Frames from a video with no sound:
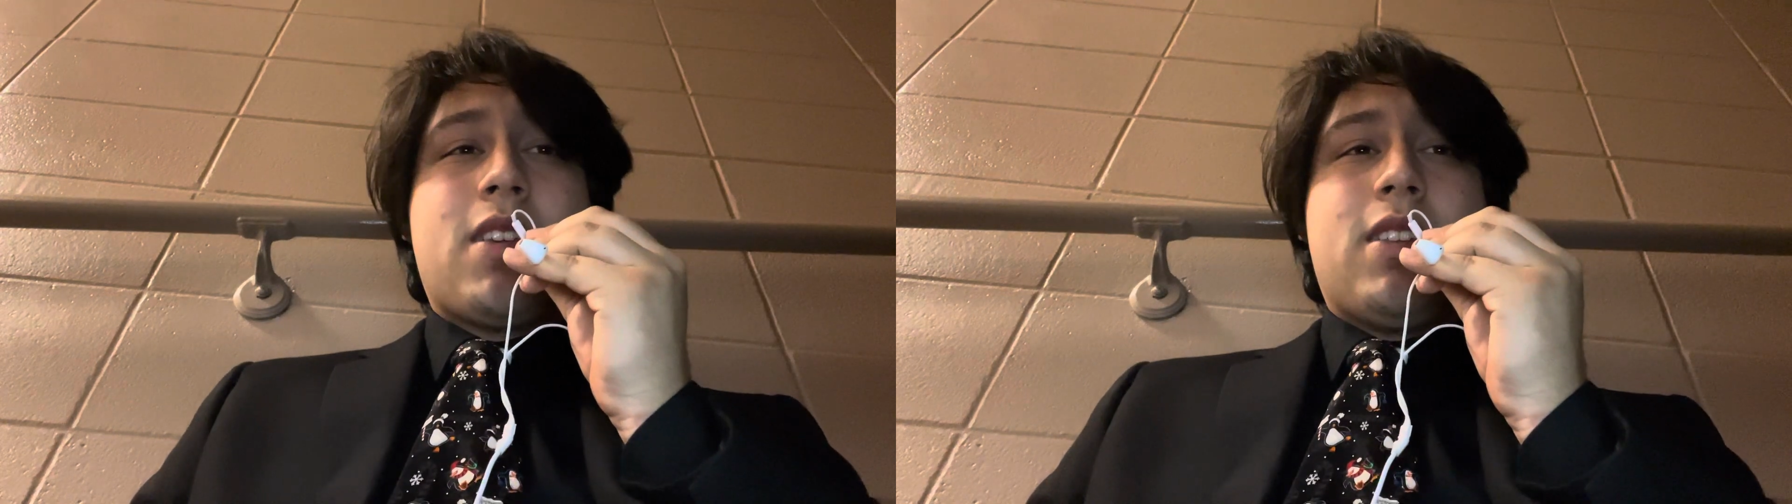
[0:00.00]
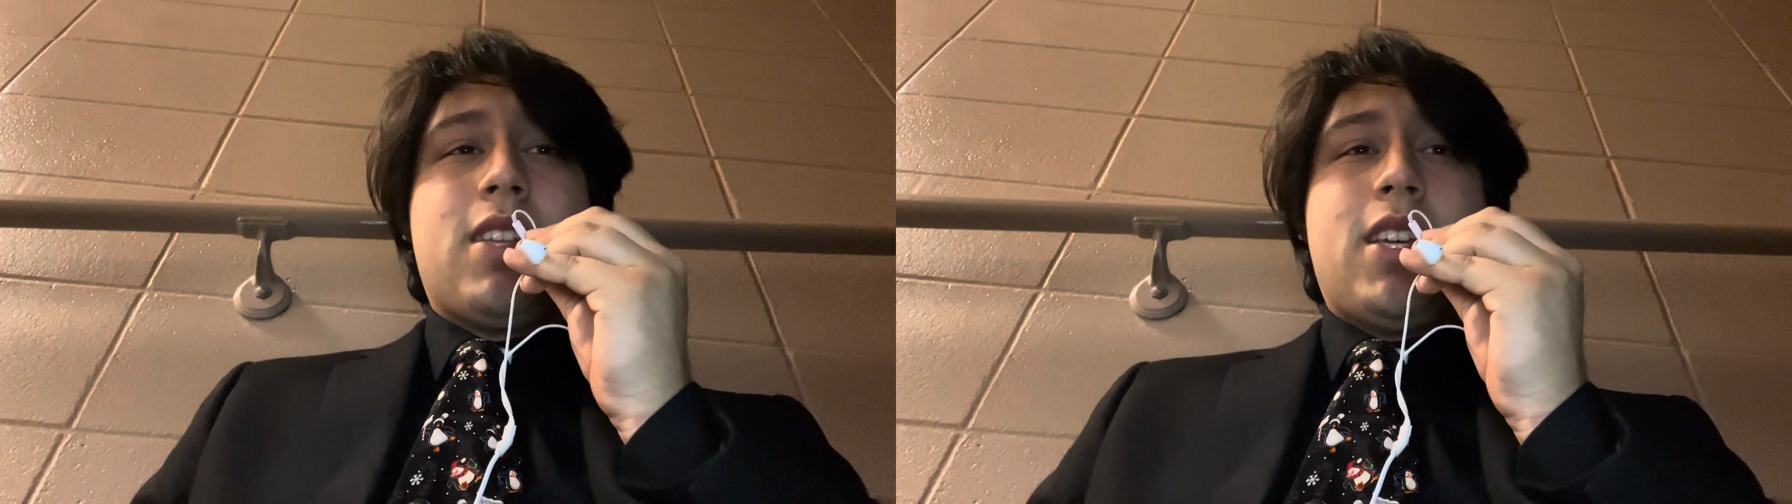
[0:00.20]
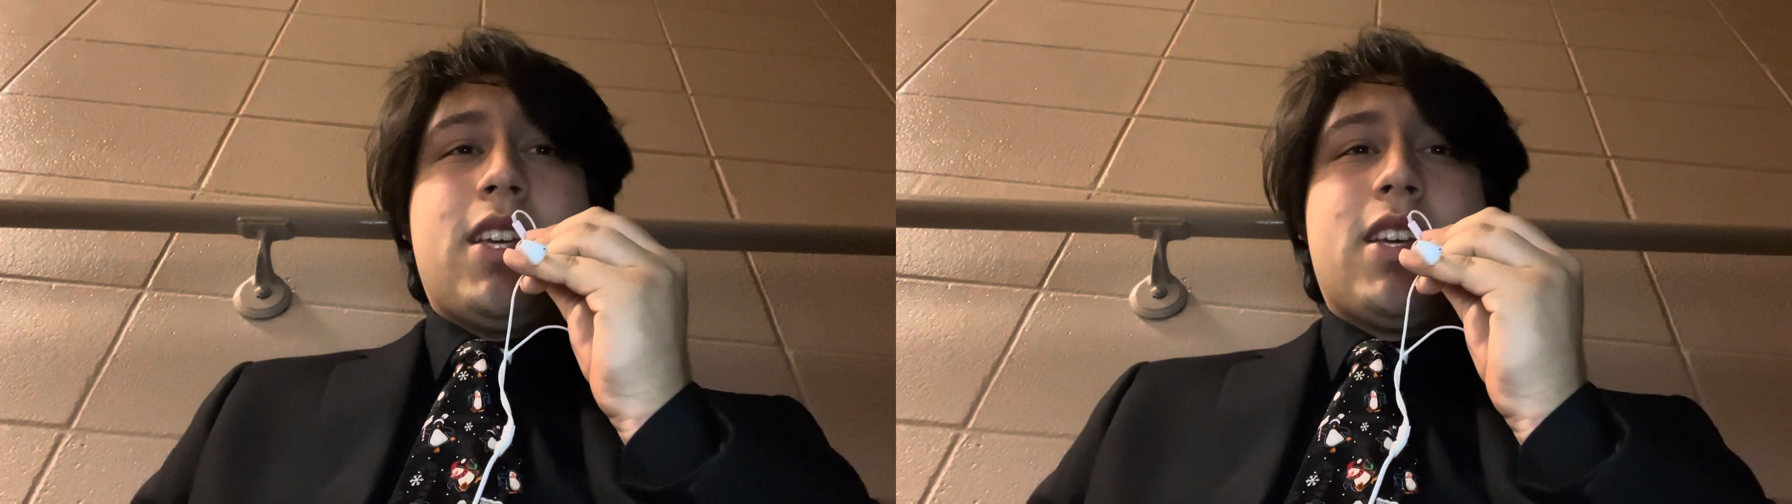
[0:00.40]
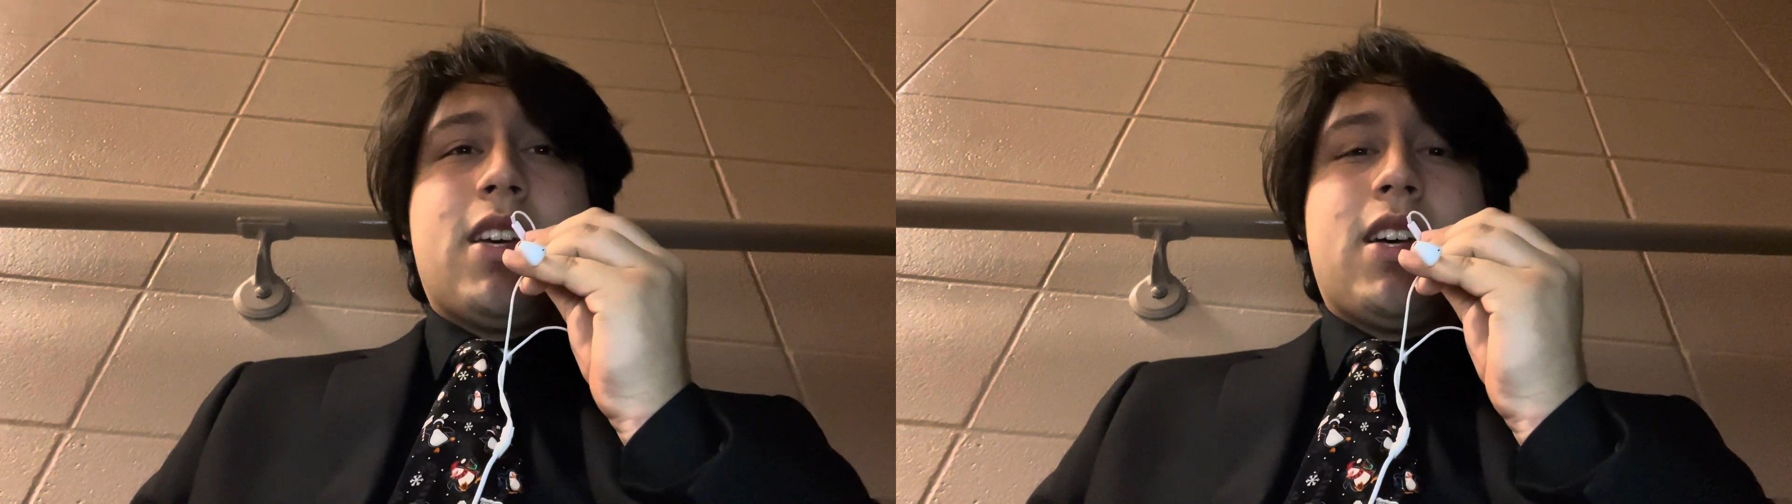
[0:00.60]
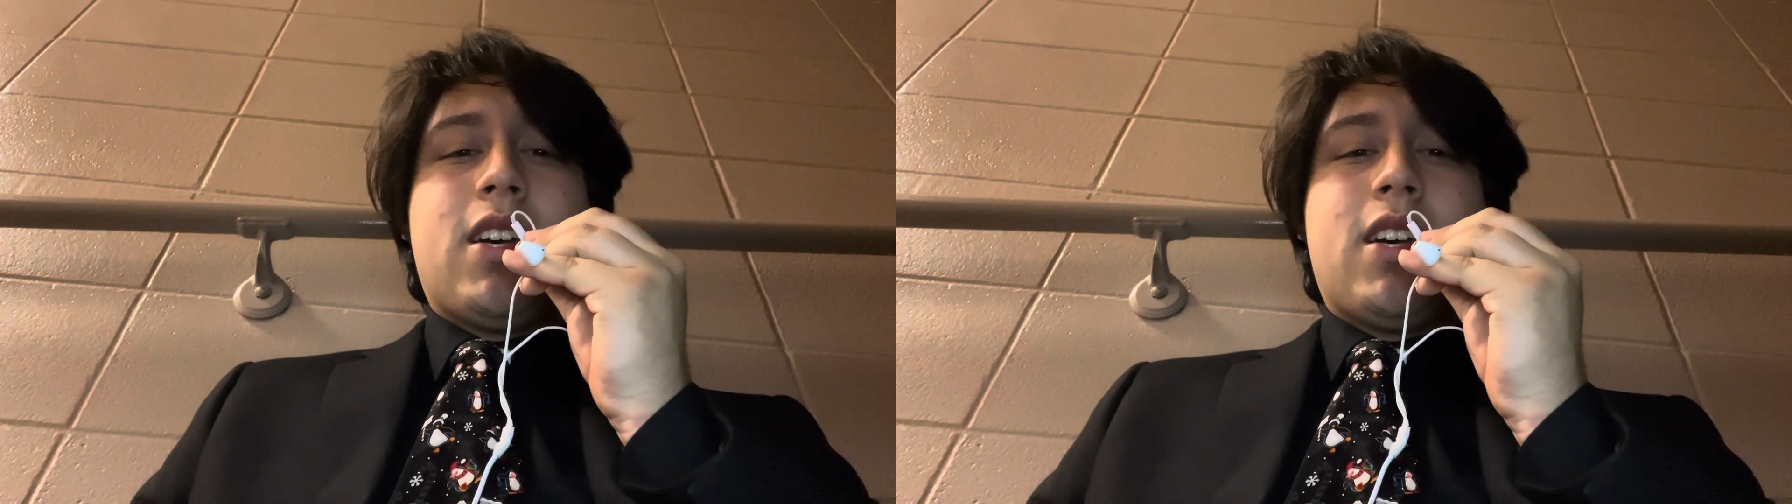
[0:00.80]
the